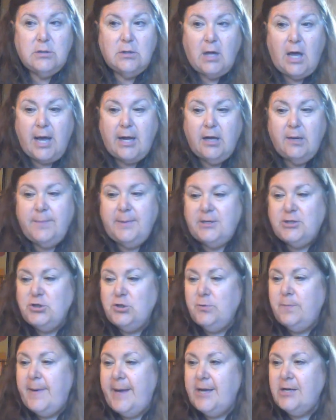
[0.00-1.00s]
I could be
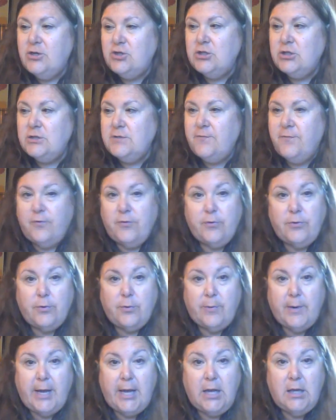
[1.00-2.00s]
2 pages
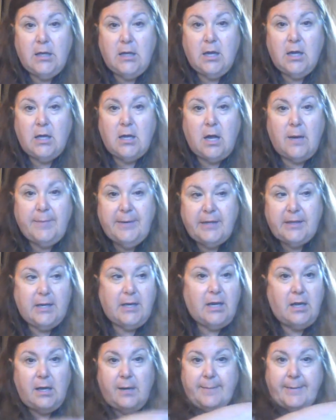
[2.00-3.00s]
further in and I'll be
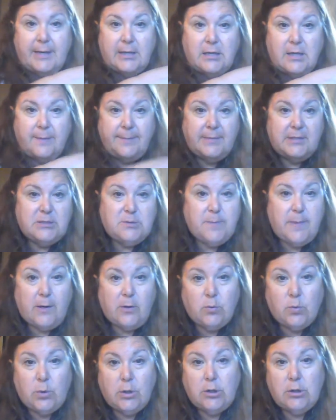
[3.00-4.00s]
thinking about that
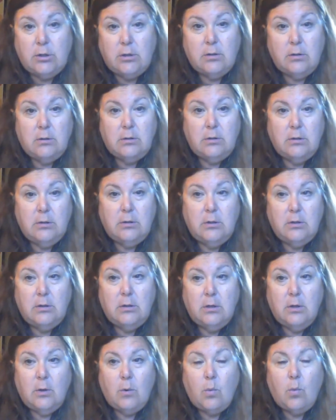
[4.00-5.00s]
misspelled word.
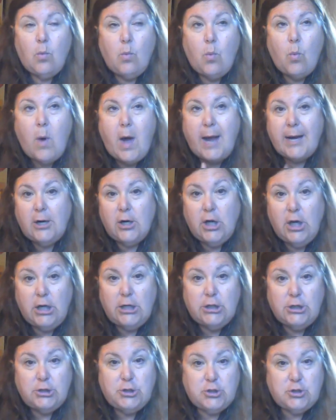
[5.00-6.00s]
Why are you going
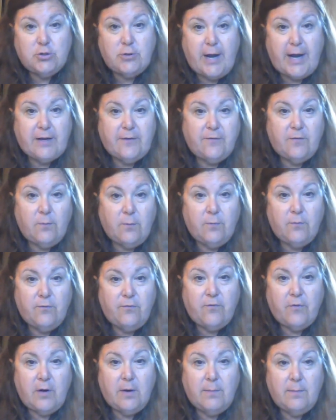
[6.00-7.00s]
to distract
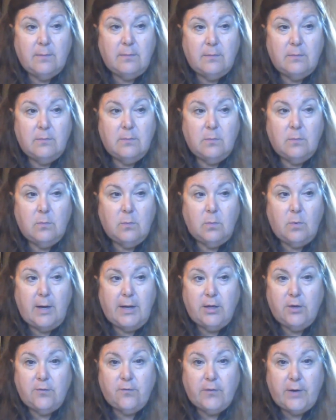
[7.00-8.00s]
from
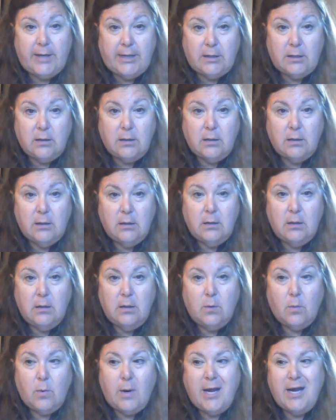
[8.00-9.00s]
what you've written?
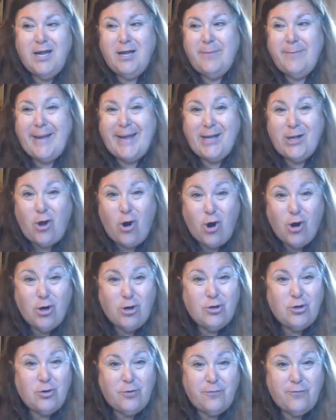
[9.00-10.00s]
Why are you going to make it
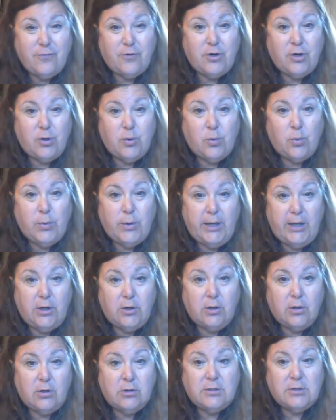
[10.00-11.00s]
harder for your
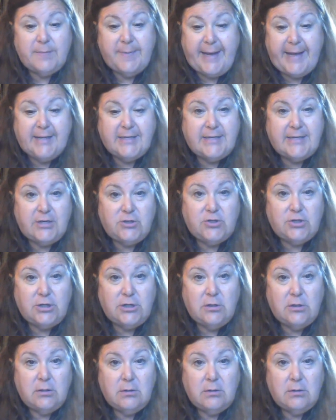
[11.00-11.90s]
reader to pay attention?